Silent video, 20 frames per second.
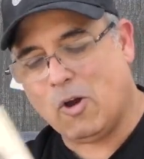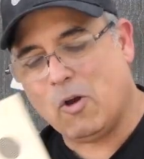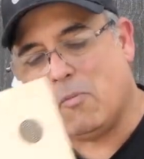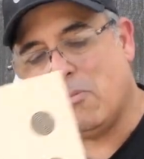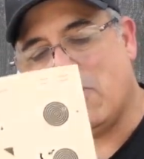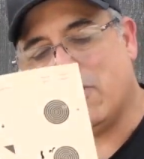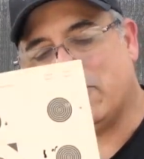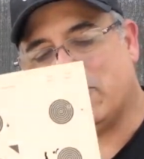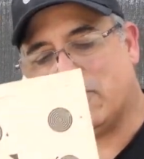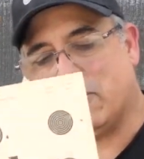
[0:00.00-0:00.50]

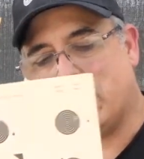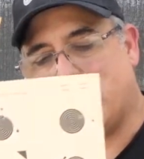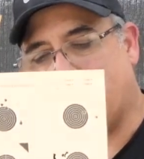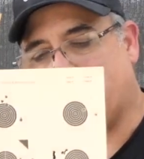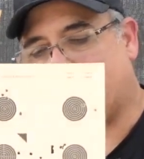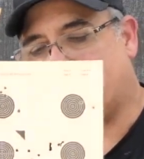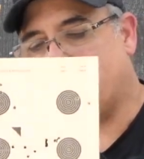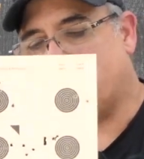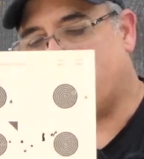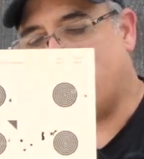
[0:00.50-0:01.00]
almost the
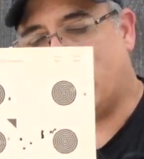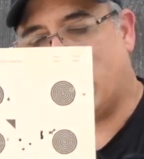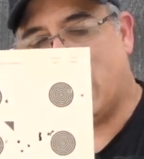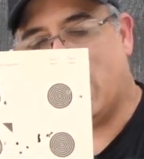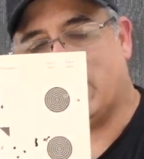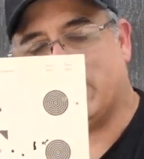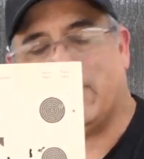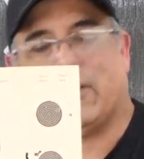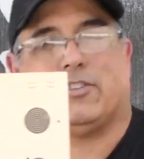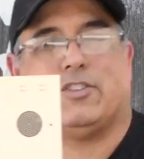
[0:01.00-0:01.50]
best group I
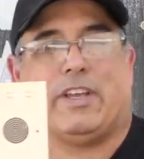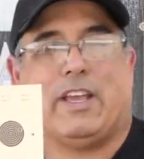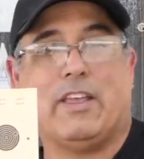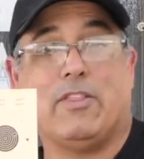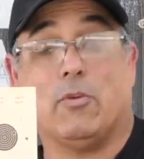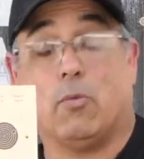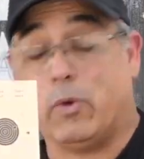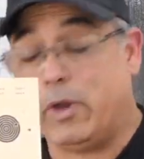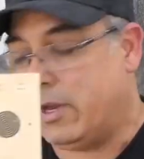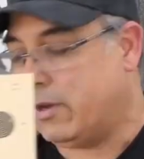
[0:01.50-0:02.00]
got was actually
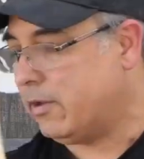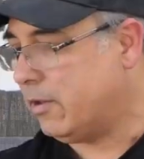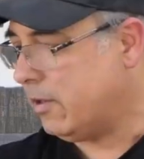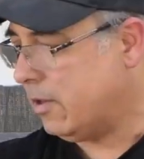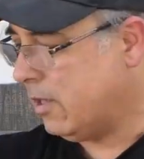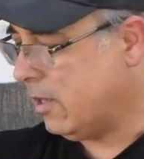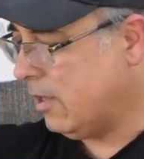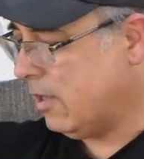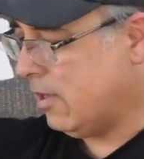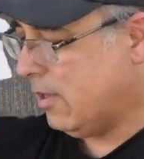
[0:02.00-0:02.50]
in the wind,
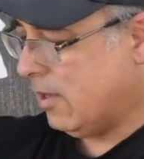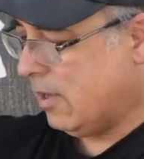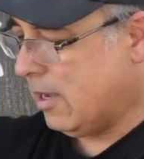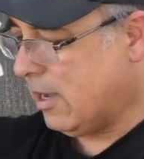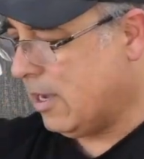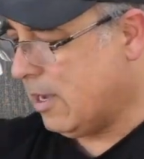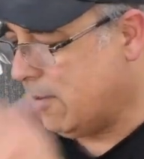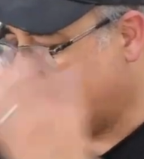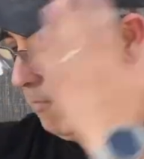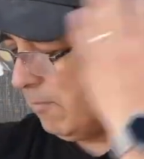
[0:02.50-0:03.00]

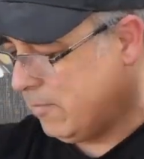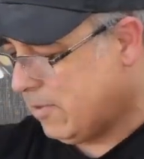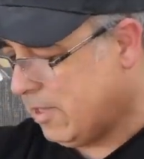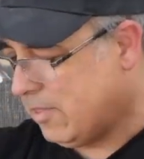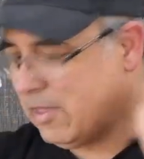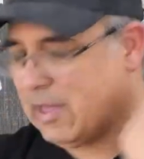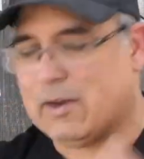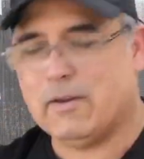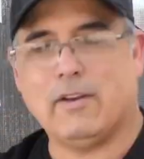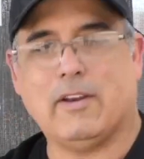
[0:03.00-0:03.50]
um,
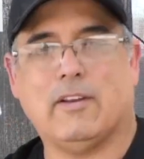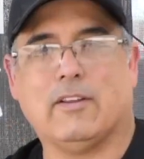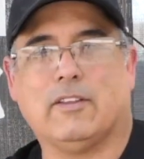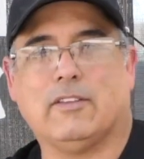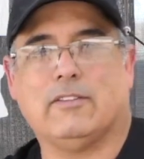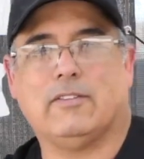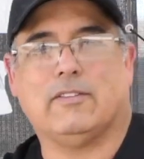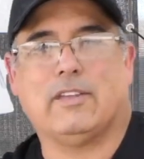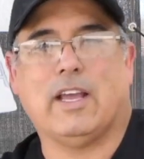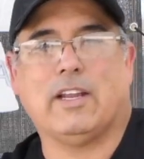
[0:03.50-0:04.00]
and then
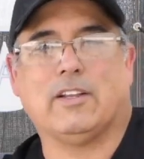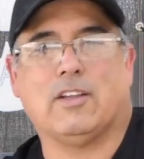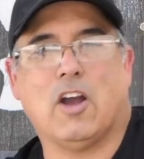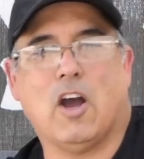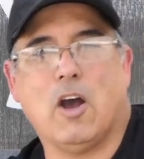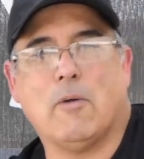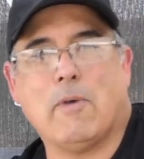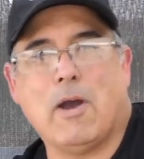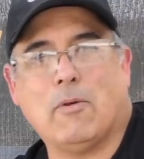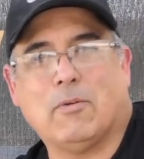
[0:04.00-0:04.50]
dead
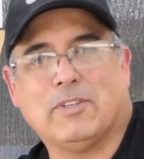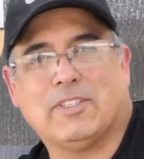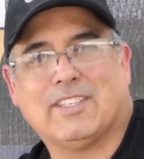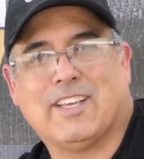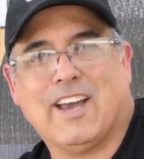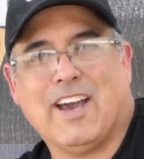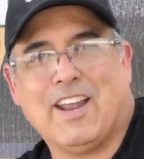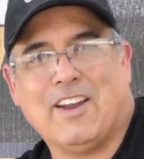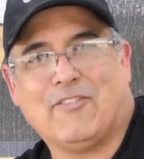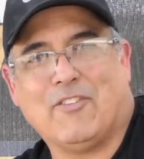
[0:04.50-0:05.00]
calm. I was
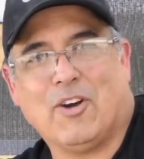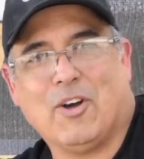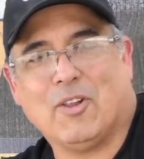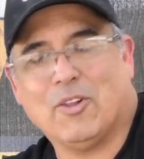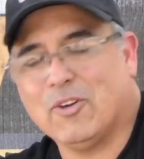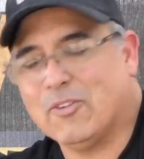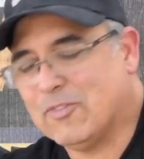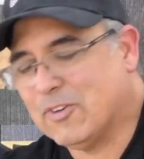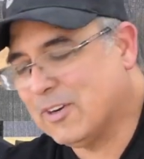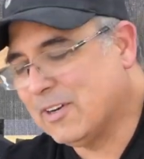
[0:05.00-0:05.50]
kind of
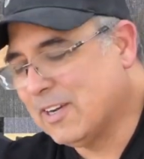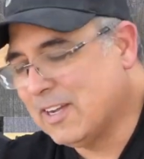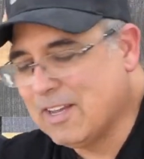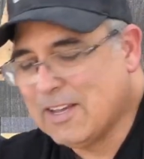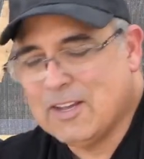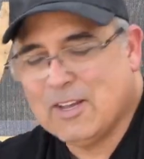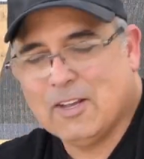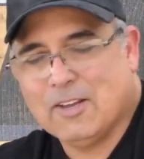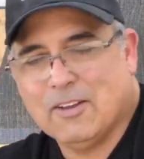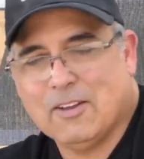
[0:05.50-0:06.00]
all over.
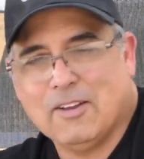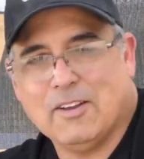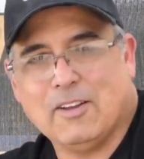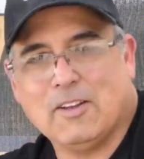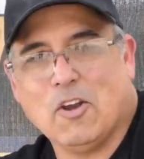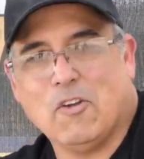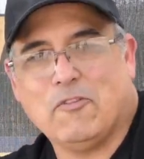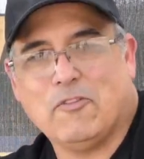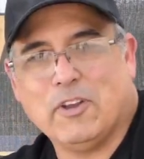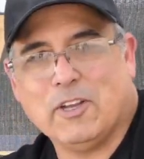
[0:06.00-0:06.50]
Uh,
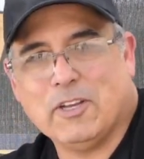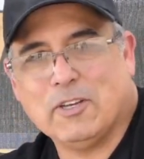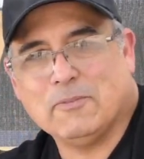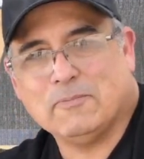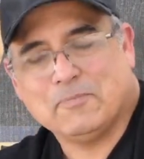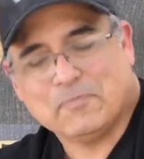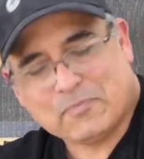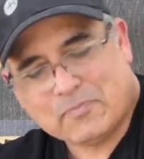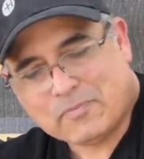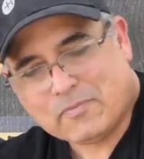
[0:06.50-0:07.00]
go figure.
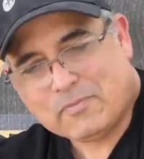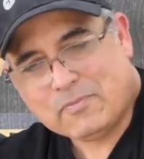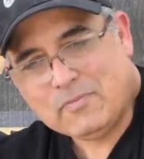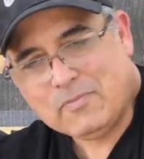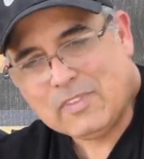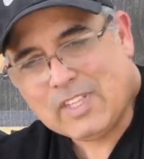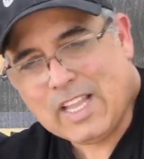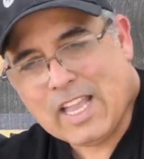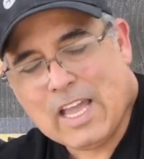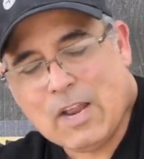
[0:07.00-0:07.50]

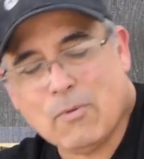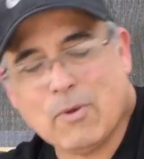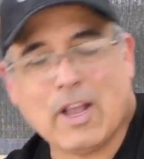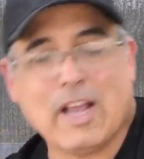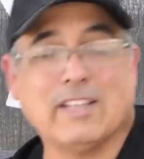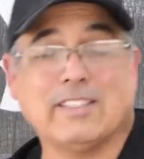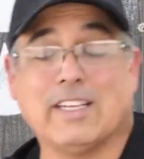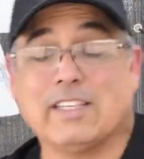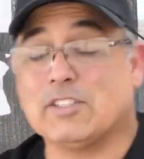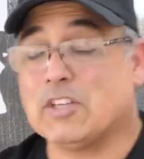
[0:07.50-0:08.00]
Anyway,
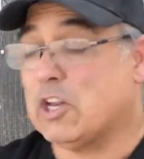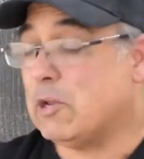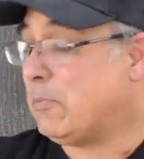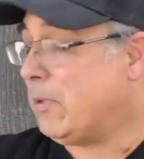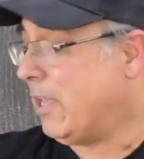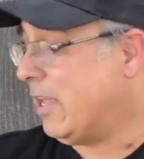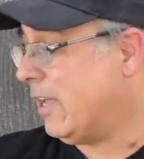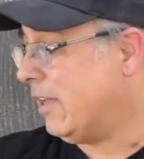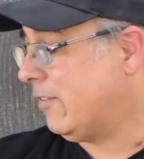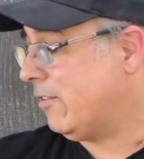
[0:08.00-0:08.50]
guys, that's going to
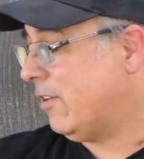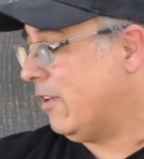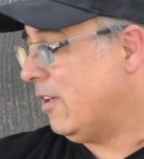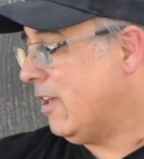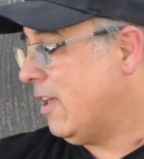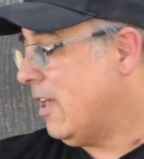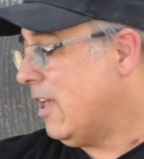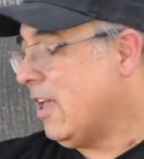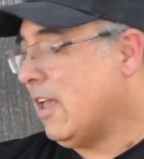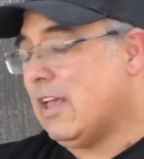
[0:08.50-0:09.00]
be it.
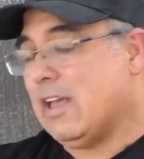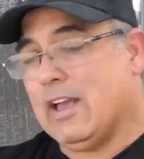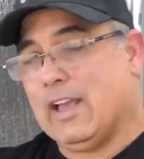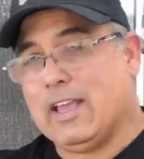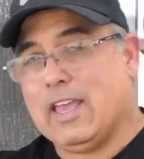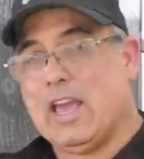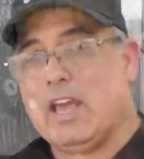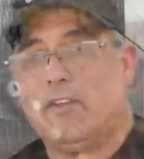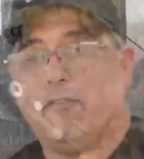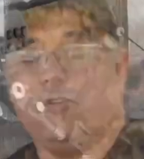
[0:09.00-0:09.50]
Again,